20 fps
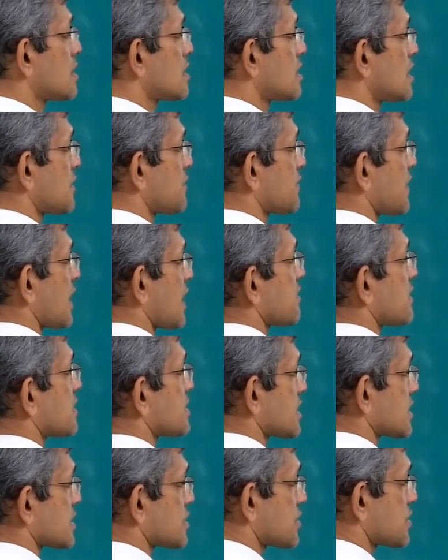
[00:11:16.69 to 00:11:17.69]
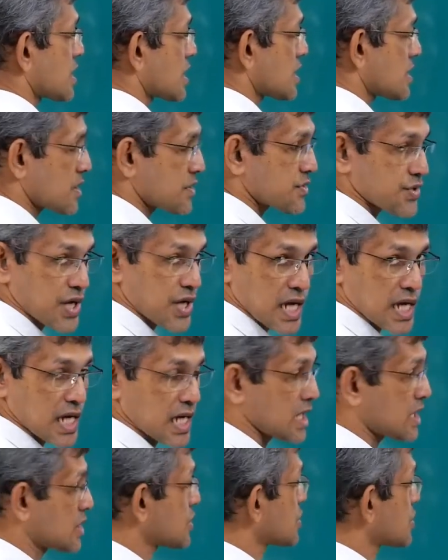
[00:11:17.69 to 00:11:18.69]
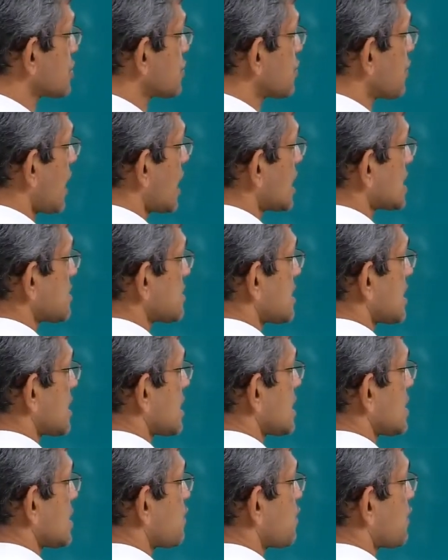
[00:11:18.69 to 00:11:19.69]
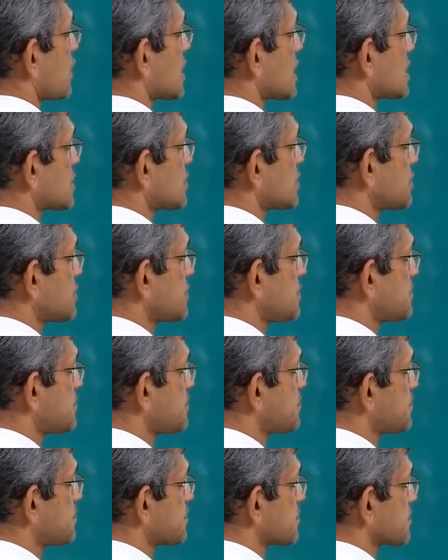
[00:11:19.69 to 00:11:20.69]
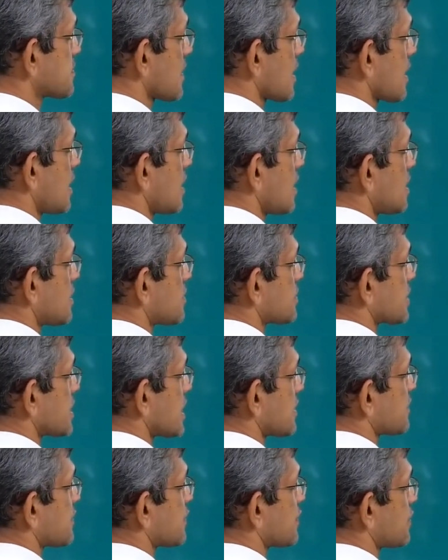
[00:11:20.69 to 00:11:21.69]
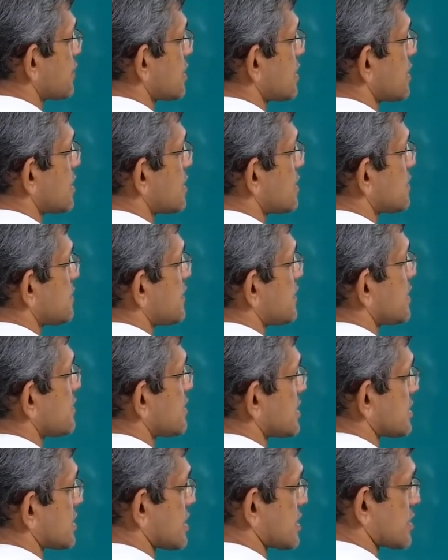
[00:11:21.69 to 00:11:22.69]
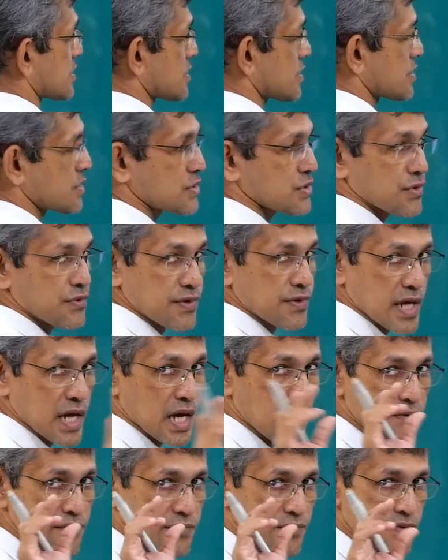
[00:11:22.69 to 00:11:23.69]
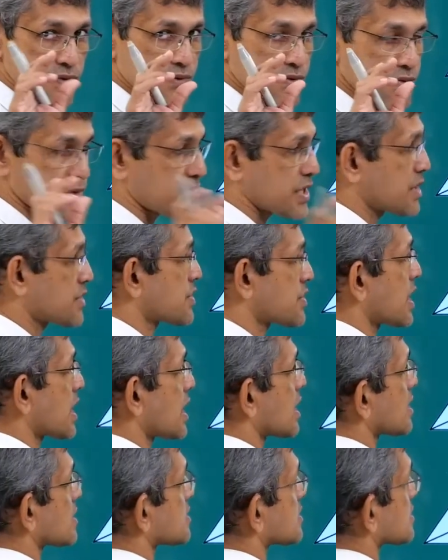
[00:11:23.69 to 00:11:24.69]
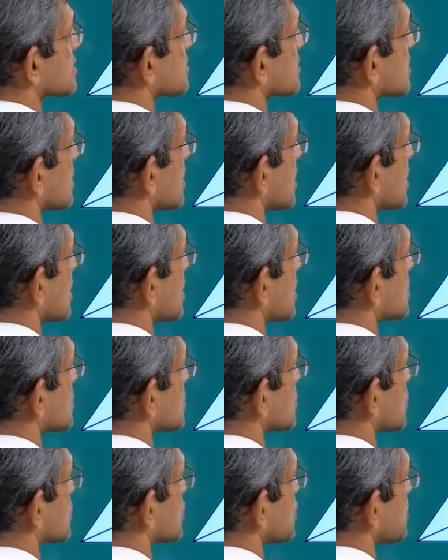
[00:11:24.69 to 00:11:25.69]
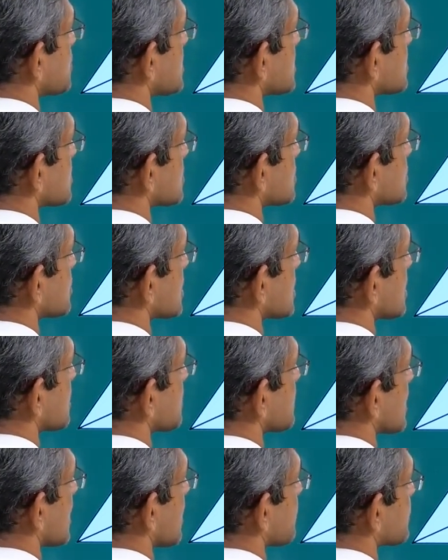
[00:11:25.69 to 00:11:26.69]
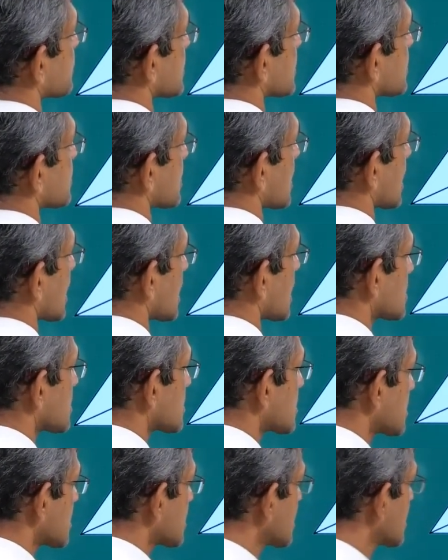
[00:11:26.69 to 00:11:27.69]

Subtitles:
And 5 and 6 together, triangle. So ultimately, 1 and 2, 3 and 4, 5 and 6. So we have 3 triangles. So 2 pieces together, we have 3 triangles.